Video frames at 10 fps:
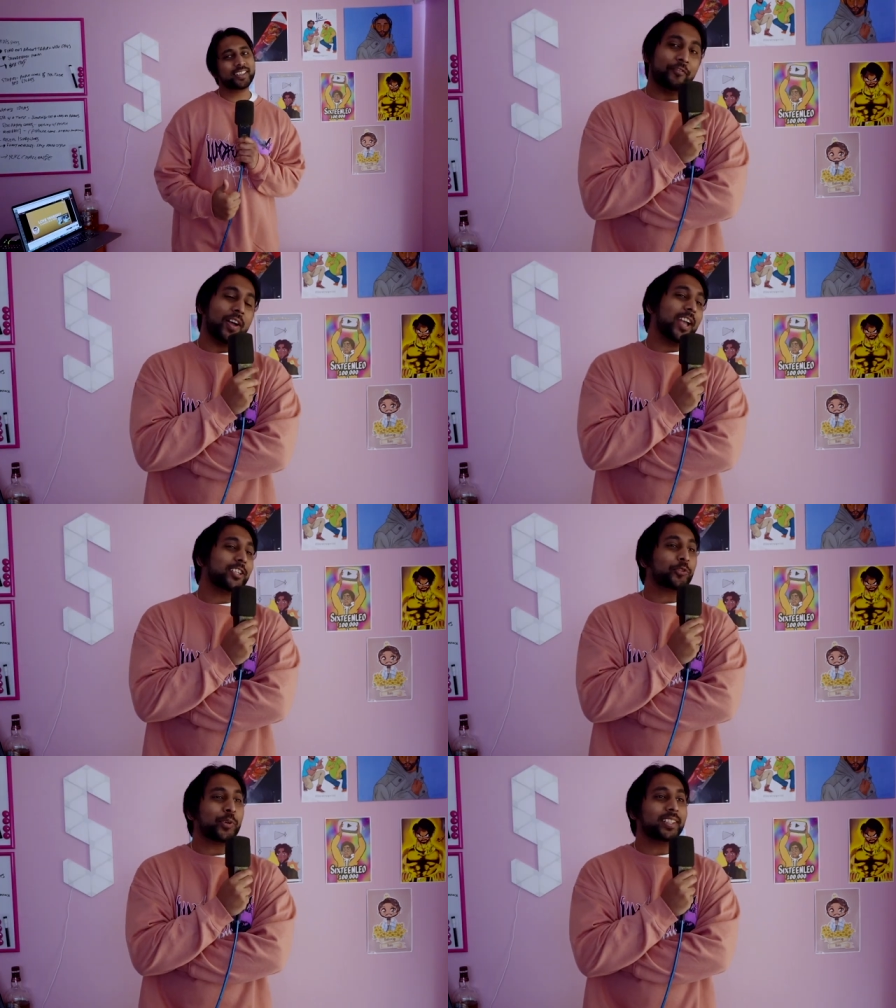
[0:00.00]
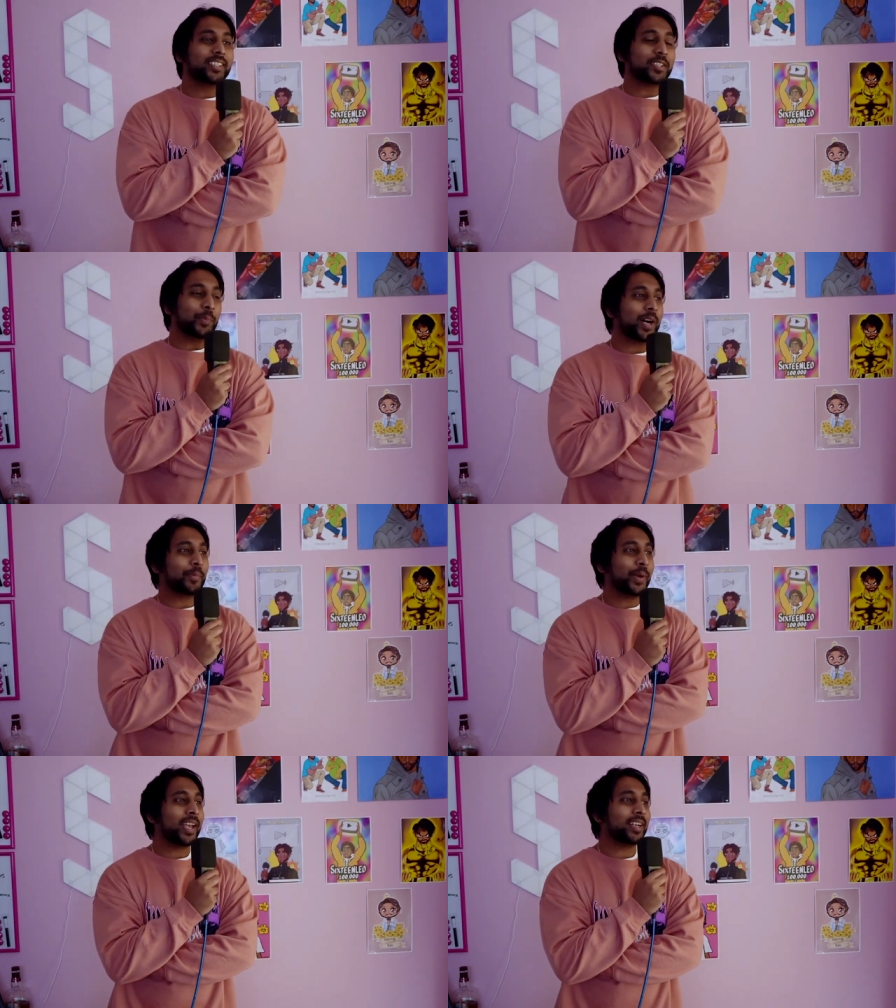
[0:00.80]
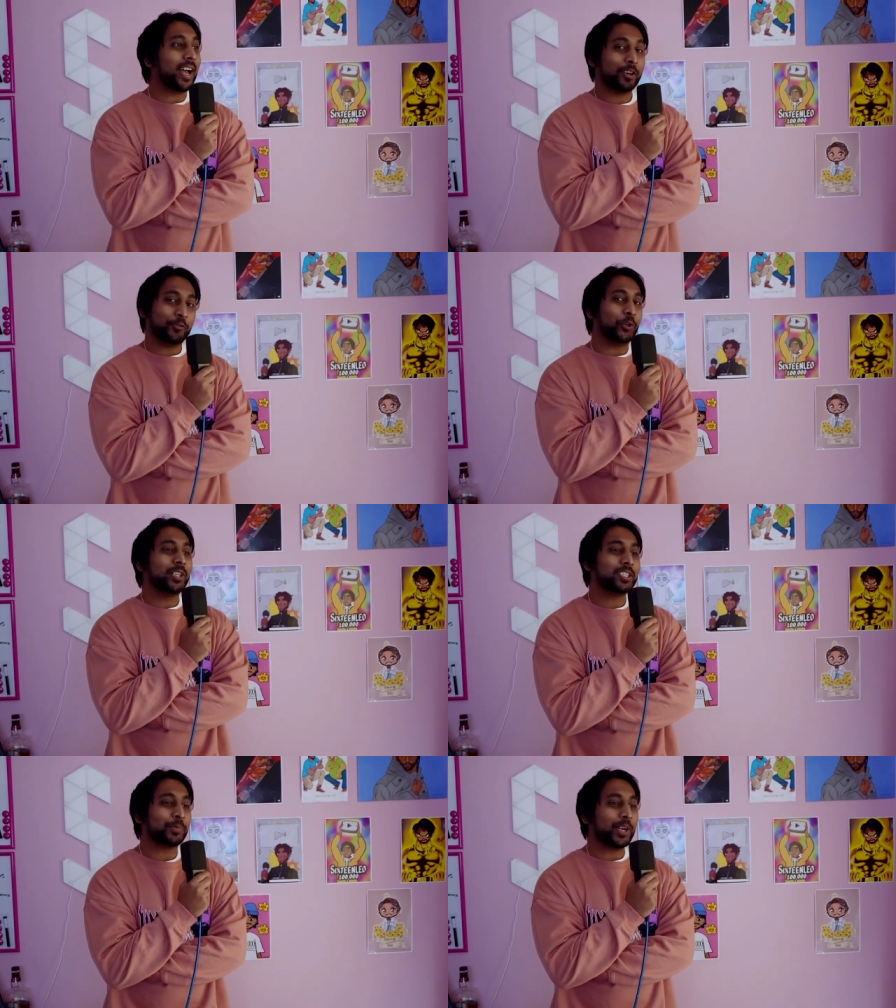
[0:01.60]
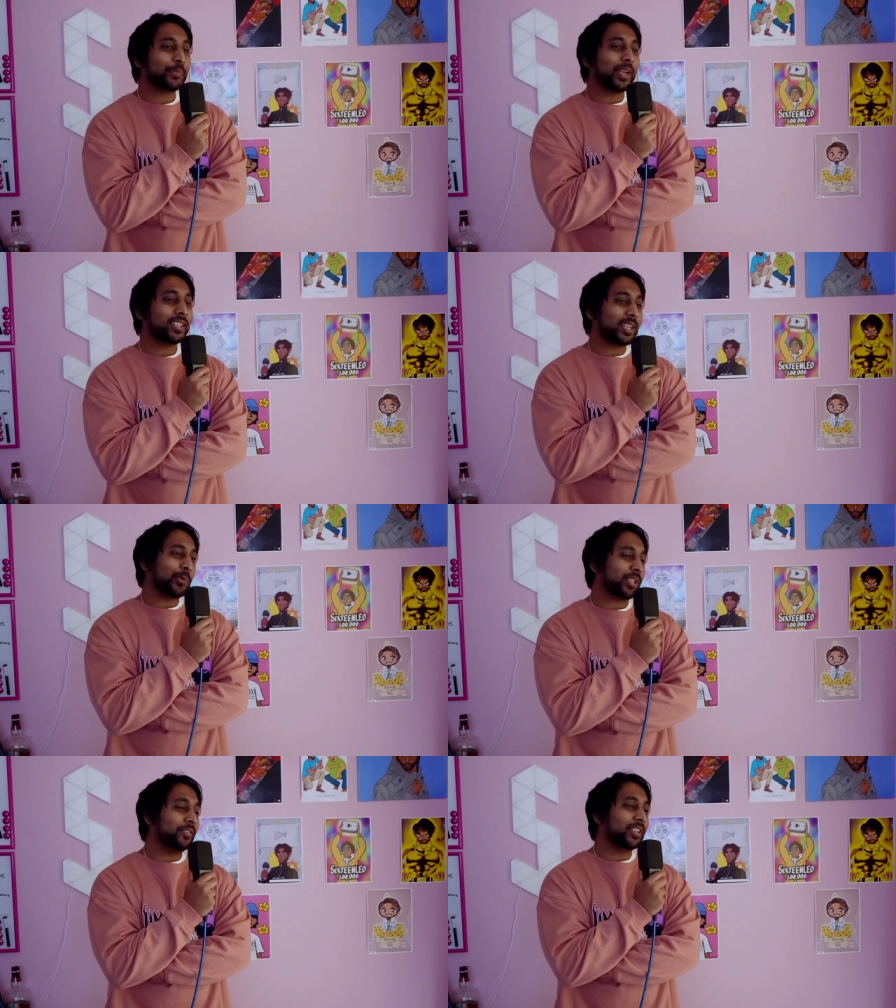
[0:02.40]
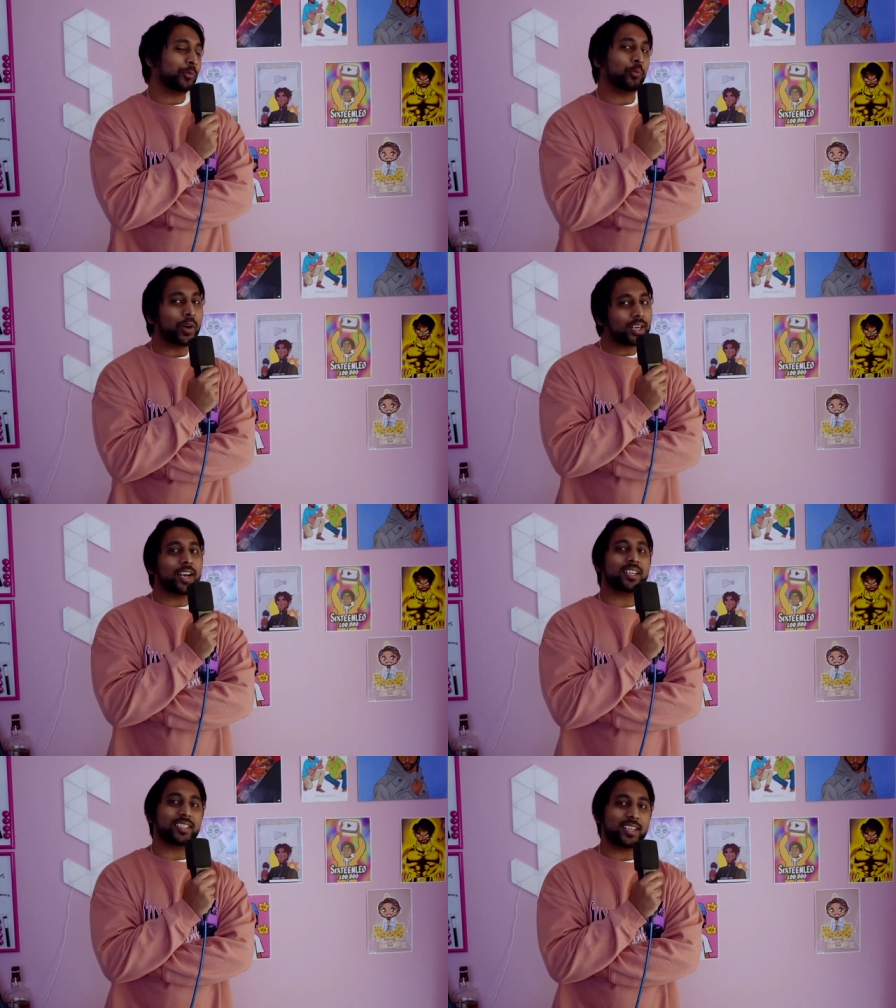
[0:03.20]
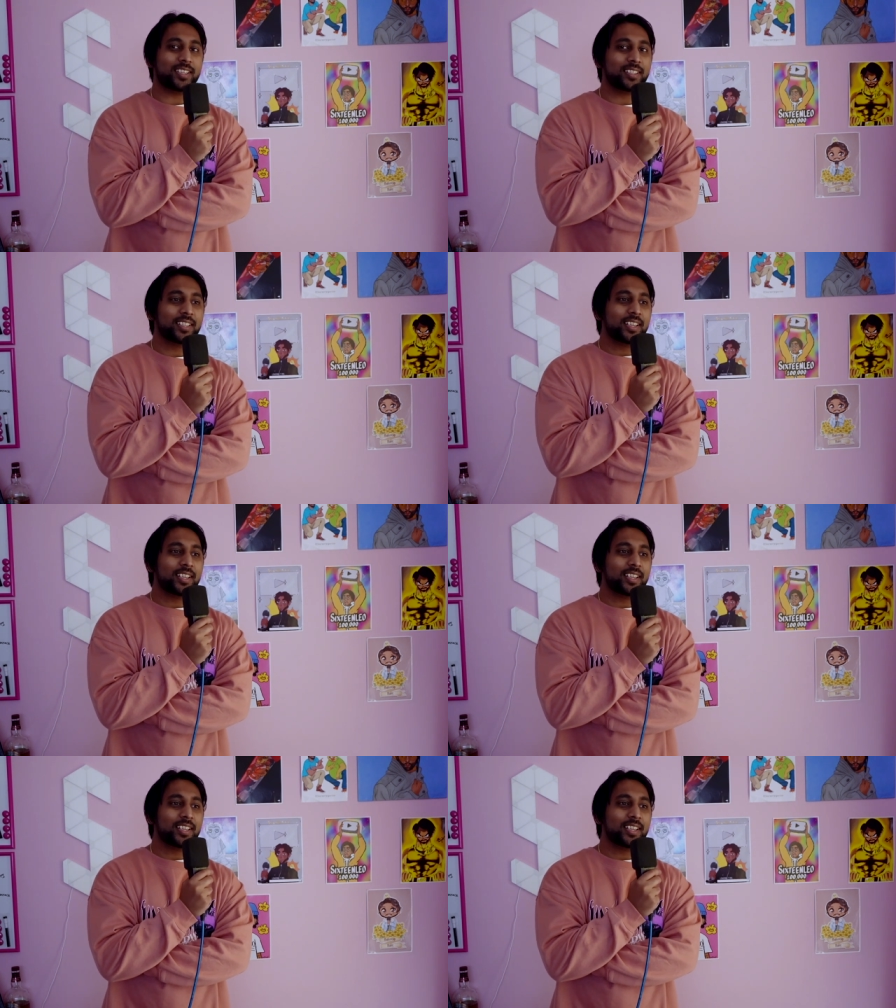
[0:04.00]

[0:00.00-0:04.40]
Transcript: If I had to rate this mukbang out of all his mukbangs, I would give it a one out of ten.